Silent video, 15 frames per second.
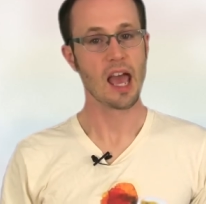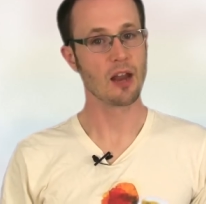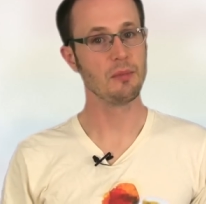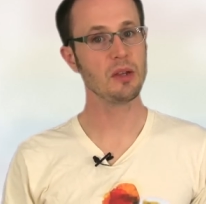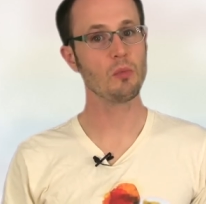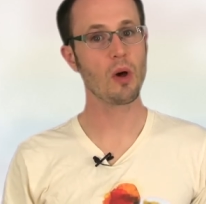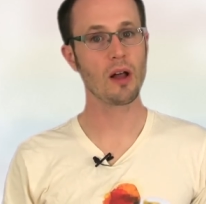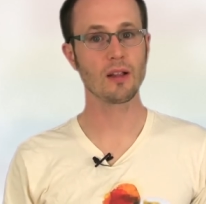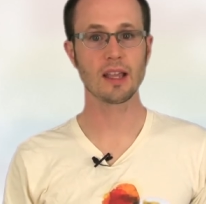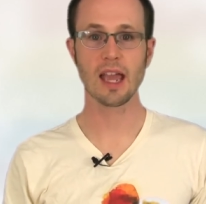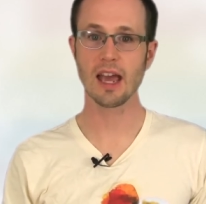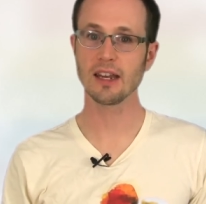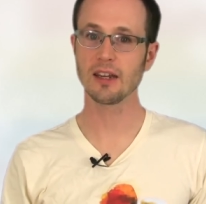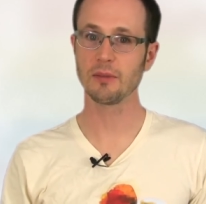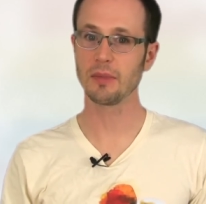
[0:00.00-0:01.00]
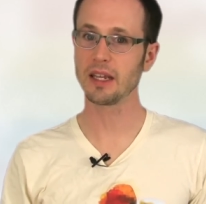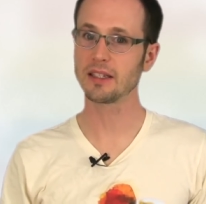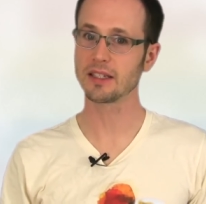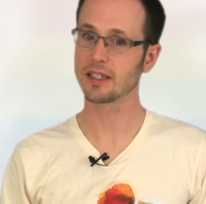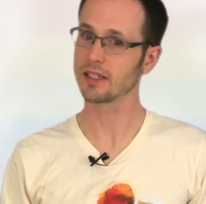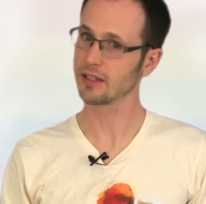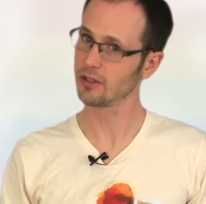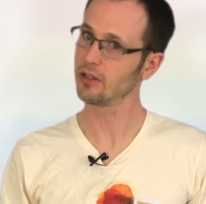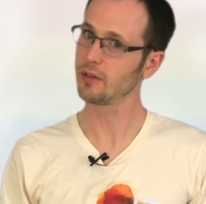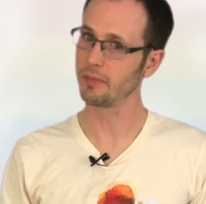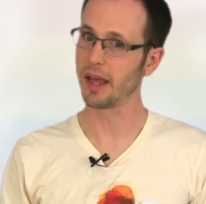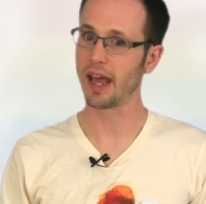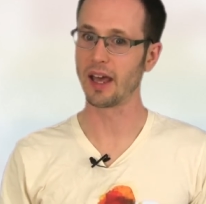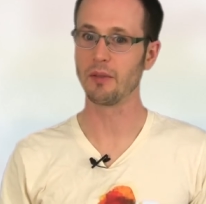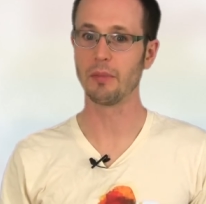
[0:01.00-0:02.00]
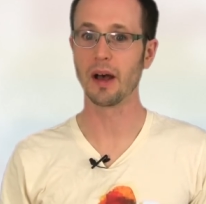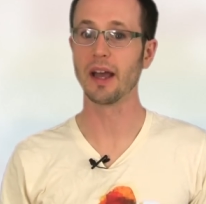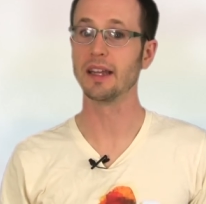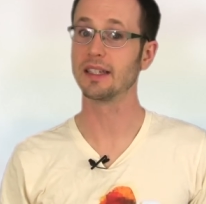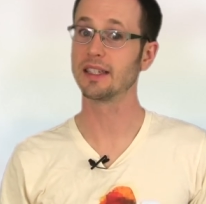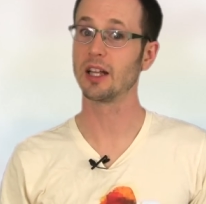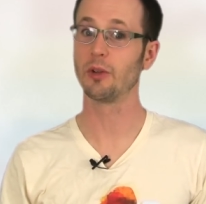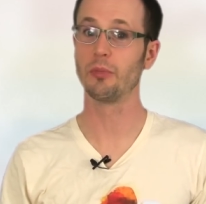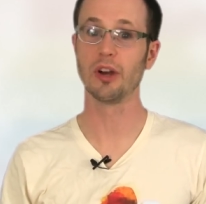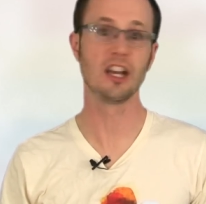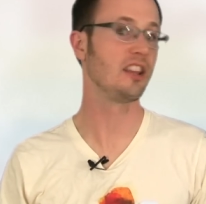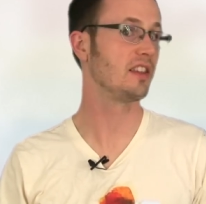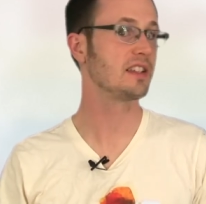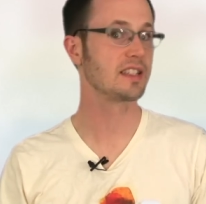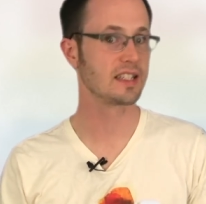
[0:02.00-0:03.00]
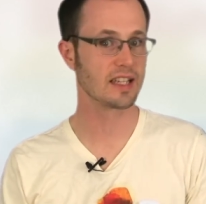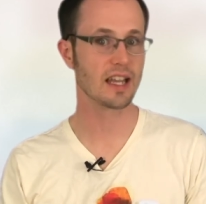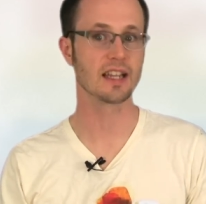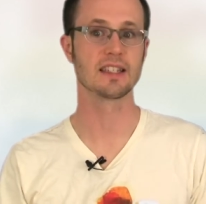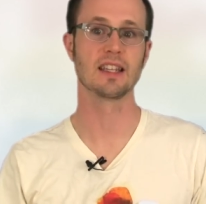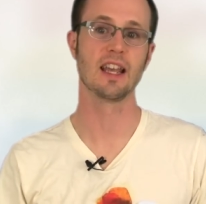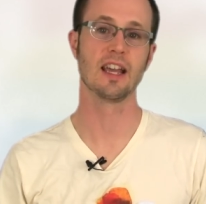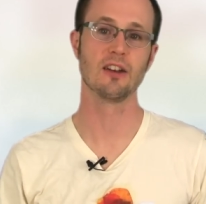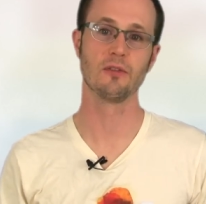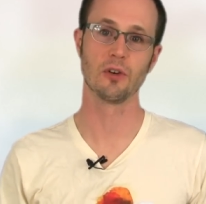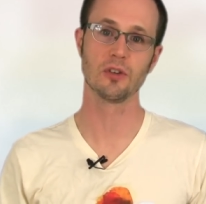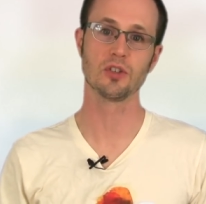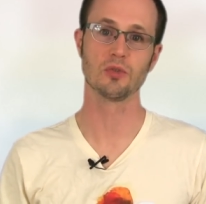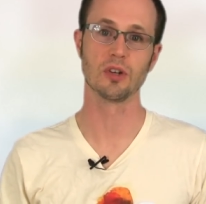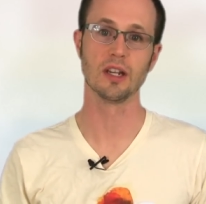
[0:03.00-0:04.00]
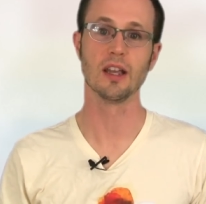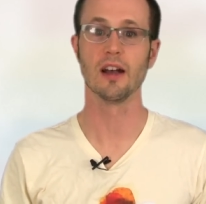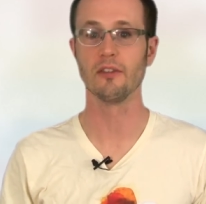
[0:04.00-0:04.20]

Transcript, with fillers: And meanwhile, Canada makes us look bad by celebrating the sixth anniversary